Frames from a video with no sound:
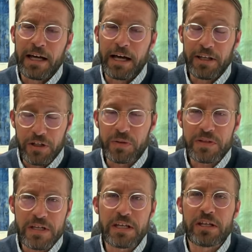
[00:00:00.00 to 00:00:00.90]
uh, you
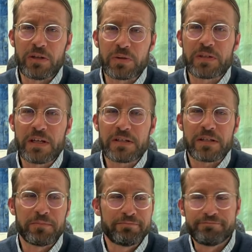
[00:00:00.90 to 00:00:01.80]
see you see
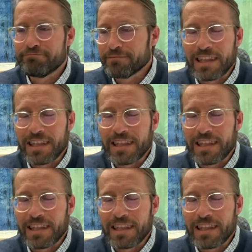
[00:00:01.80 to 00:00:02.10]
some